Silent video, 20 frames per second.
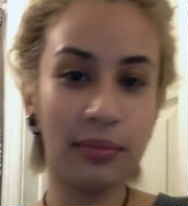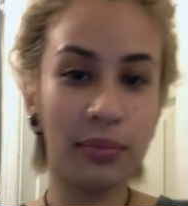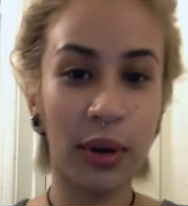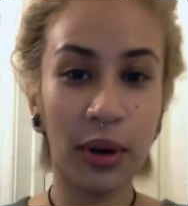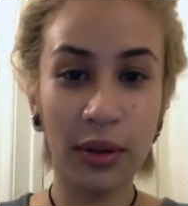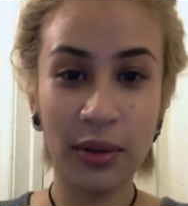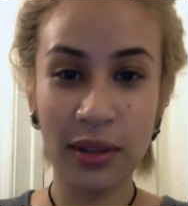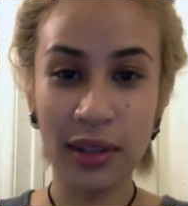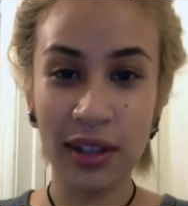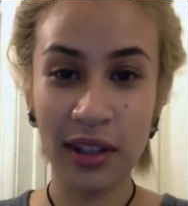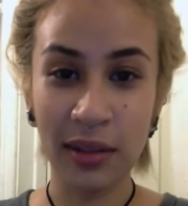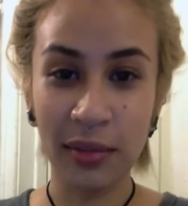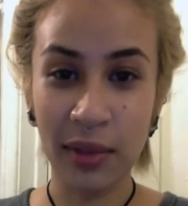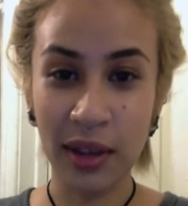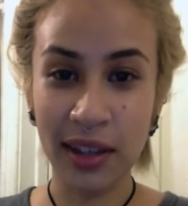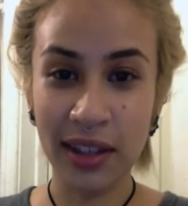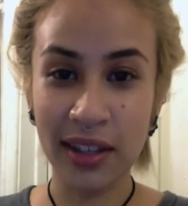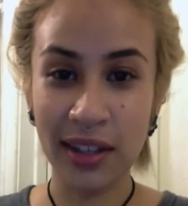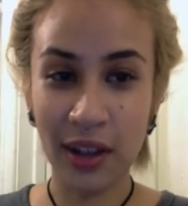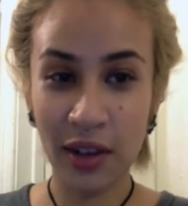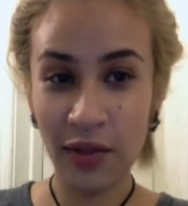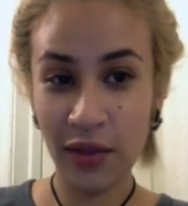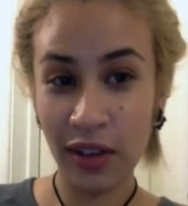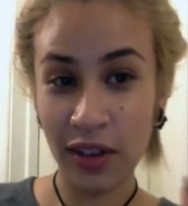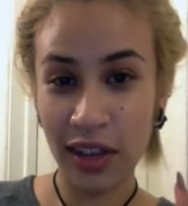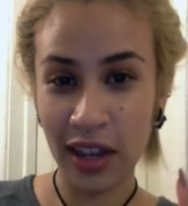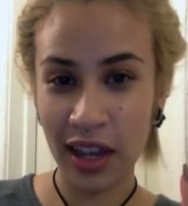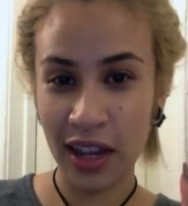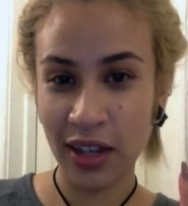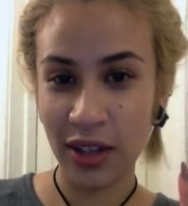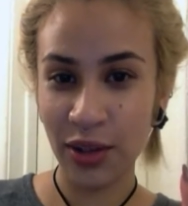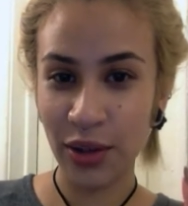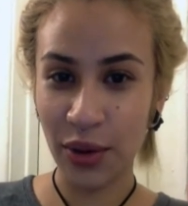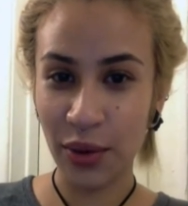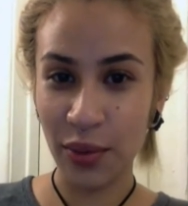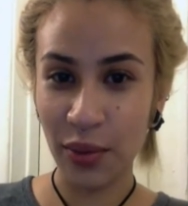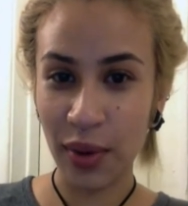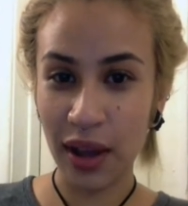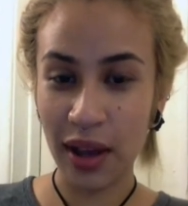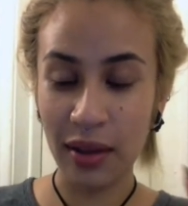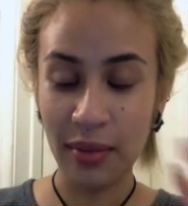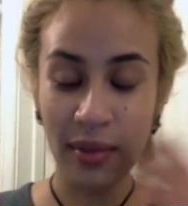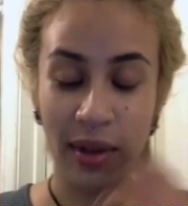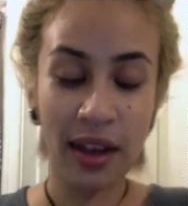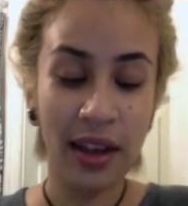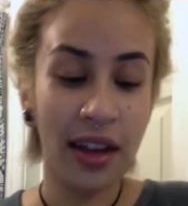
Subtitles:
posting my stuff on the interweb.